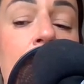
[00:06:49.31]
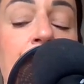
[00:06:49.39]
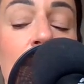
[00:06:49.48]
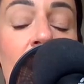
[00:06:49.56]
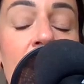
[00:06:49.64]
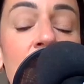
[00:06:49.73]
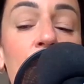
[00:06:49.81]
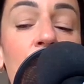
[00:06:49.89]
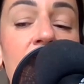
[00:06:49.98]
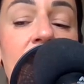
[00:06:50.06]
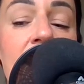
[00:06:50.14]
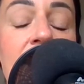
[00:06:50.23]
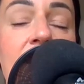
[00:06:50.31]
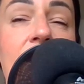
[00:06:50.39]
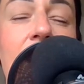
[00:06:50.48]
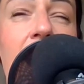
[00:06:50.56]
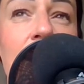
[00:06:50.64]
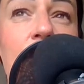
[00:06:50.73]
my 20 days is
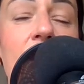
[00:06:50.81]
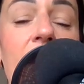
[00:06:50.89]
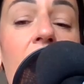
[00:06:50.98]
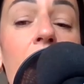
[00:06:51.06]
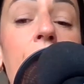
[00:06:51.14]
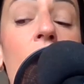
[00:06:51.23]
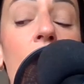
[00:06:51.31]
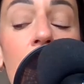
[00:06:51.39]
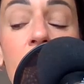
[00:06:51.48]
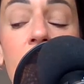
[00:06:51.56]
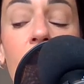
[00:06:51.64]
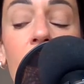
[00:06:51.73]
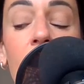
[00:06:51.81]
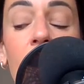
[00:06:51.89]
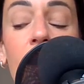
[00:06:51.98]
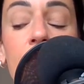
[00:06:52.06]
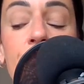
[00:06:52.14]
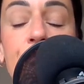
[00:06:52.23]
actually up
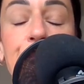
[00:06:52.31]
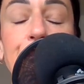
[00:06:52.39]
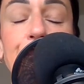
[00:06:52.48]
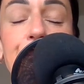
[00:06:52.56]
on